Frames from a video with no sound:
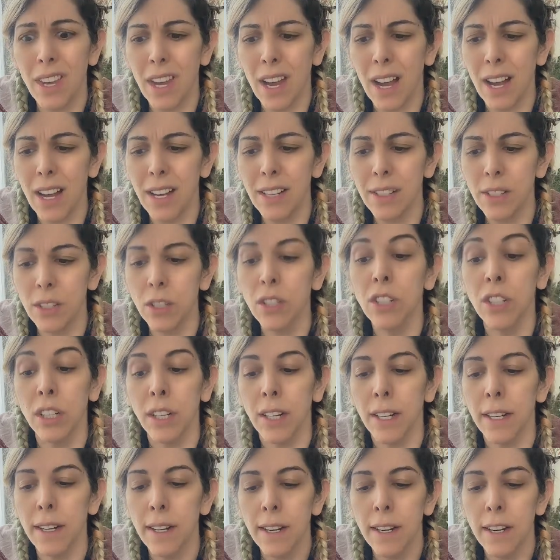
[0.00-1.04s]
Yes.
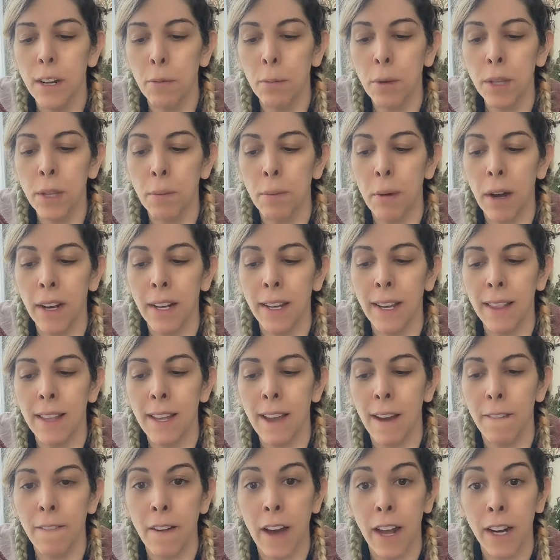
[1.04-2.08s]
Good. Now put them
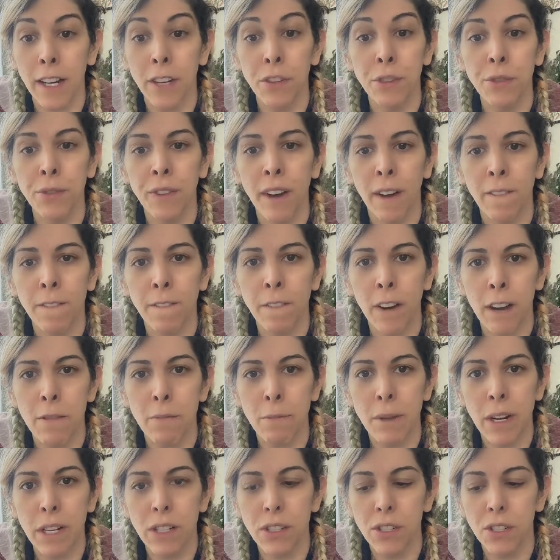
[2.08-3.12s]
on and get the F out of here. You've
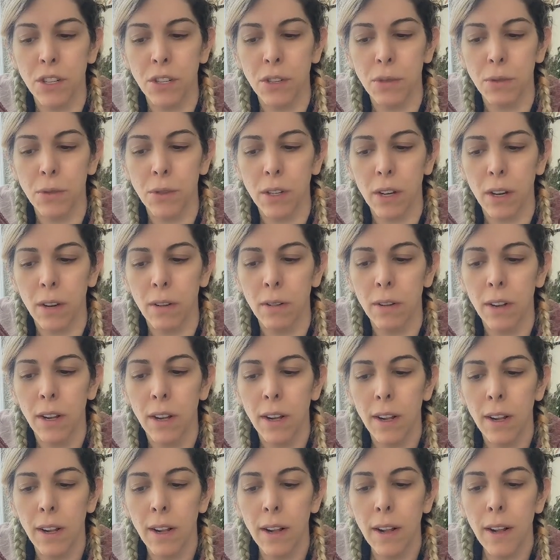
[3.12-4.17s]
got five minutes to do
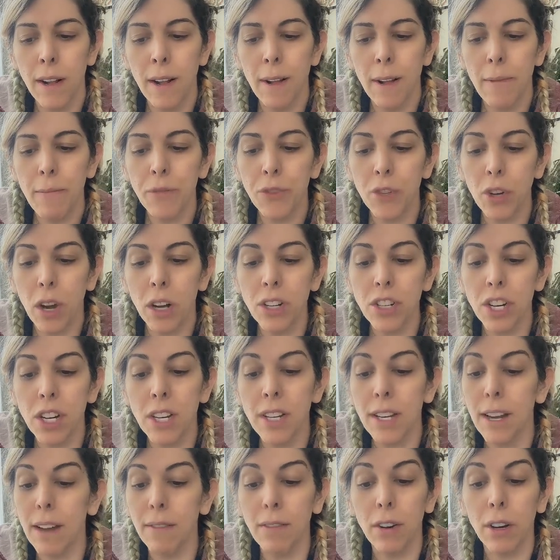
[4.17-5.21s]
so.
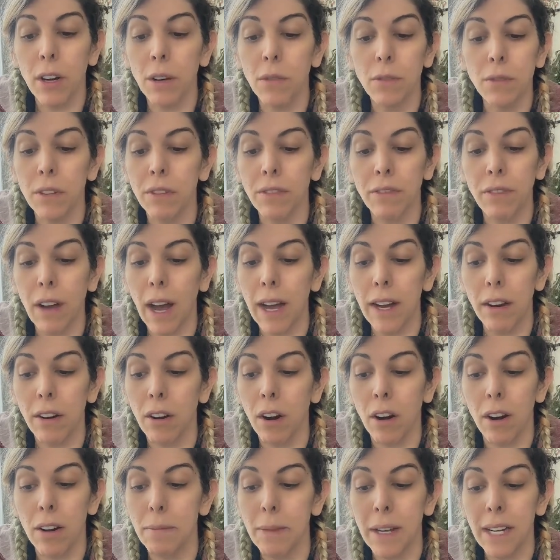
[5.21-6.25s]
Josh had never owned a
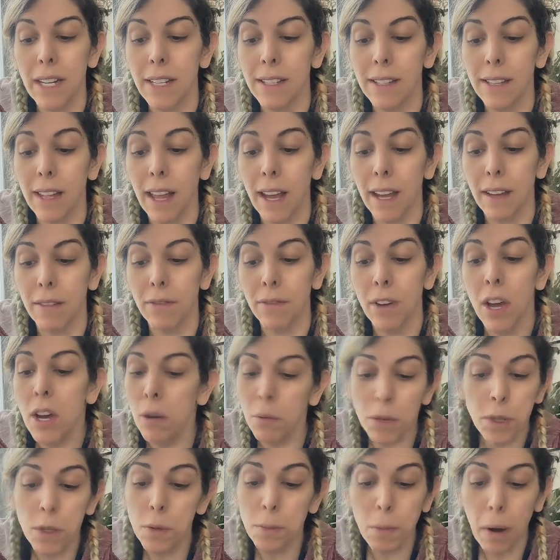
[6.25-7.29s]
firearm in his life,
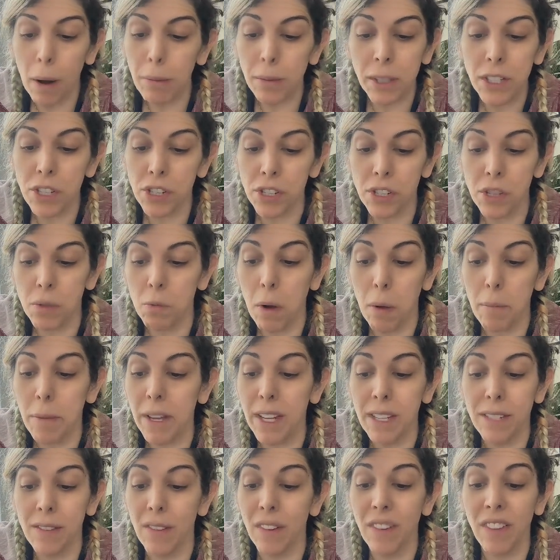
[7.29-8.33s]
which is probably just
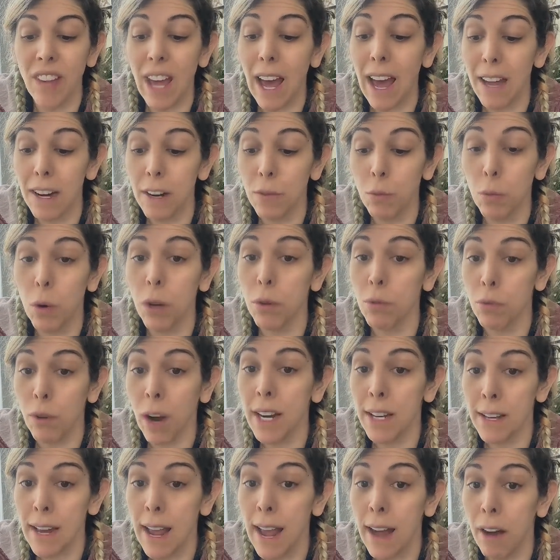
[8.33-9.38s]
as well because if he had
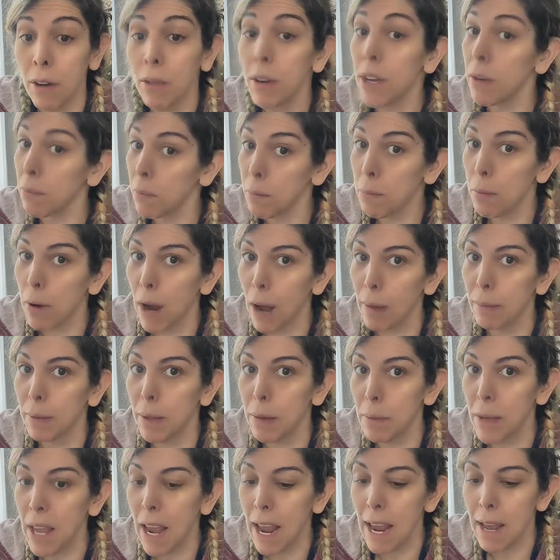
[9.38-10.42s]
one right now, he would
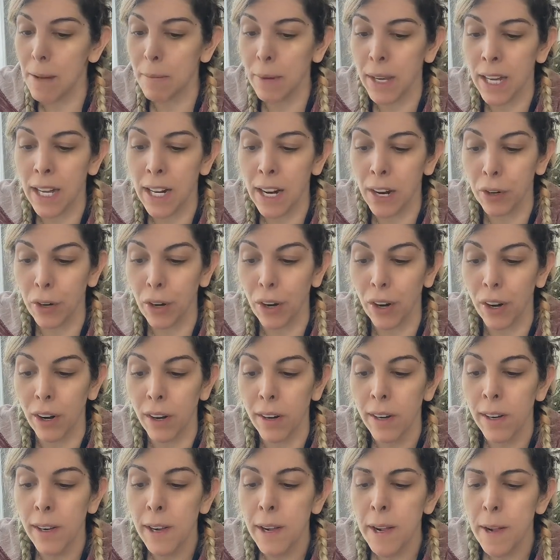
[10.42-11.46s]
probably be aiming it at
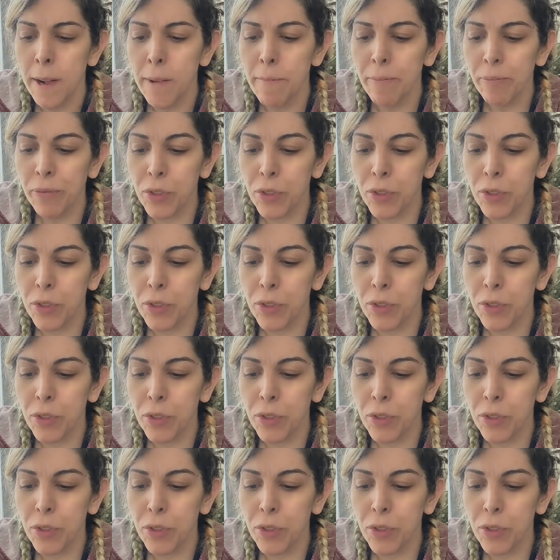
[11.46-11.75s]
her.